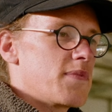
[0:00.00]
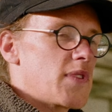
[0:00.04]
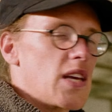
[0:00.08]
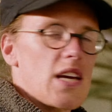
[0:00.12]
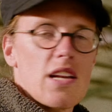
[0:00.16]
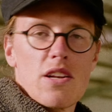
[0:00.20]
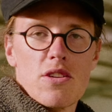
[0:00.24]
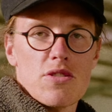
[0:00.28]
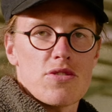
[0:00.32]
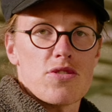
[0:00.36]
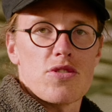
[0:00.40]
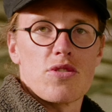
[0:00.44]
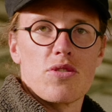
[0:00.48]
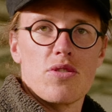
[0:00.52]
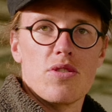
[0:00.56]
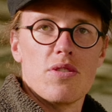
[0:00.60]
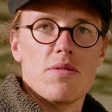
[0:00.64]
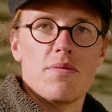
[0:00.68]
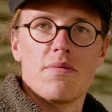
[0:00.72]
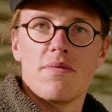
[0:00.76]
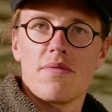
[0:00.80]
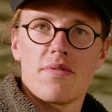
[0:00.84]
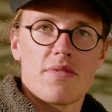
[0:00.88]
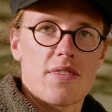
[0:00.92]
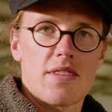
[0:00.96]
It looked
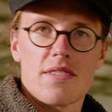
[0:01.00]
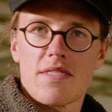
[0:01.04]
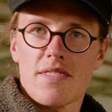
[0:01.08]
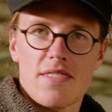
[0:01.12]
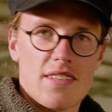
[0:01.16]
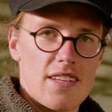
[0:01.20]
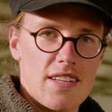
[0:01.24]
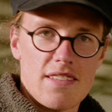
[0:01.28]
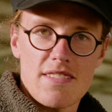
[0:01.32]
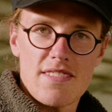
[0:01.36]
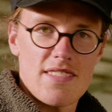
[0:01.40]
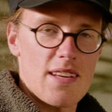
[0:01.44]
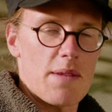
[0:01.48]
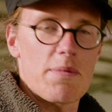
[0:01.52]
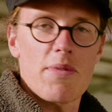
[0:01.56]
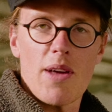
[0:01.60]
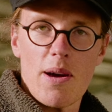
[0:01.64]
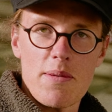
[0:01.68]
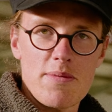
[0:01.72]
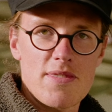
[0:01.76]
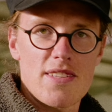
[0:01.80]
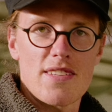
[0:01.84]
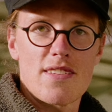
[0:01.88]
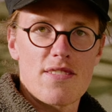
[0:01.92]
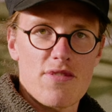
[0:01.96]
cool.
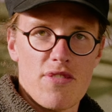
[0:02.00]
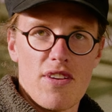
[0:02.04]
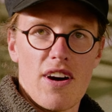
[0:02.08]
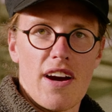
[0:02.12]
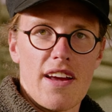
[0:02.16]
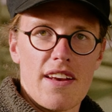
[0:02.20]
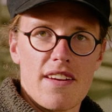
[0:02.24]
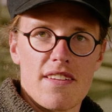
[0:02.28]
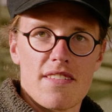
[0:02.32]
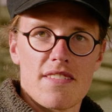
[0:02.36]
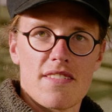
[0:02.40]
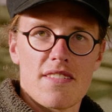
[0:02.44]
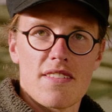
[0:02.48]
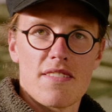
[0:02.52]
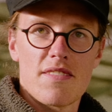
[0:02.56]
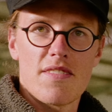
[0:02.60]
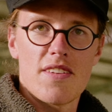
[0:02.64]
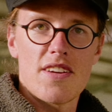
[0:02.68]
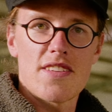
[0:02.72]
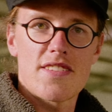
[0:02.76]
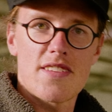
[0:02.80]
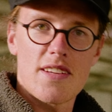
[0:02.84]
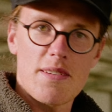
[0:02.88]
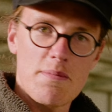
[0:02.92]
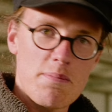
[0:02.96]
Sometimes it's fine.
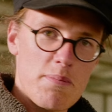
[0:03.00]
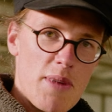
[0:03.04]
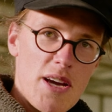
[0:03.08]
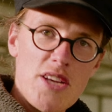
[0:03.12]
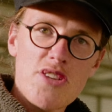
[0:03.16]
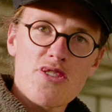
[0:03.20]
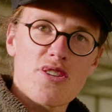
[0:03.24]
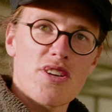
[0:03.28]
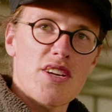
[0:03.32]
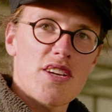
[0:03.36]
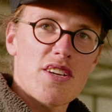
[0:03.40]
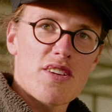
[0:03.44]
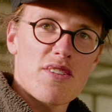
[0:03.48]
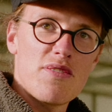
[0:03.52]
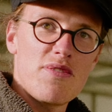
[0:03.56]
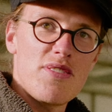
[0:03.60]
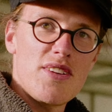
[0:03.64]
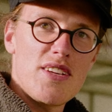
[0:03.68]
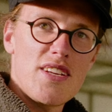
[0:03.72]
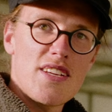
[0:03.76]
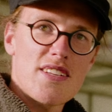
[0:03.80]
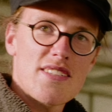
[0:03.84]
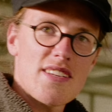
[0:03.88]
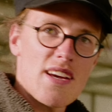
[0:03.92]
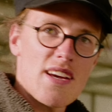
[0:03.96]
It's a major inconvenience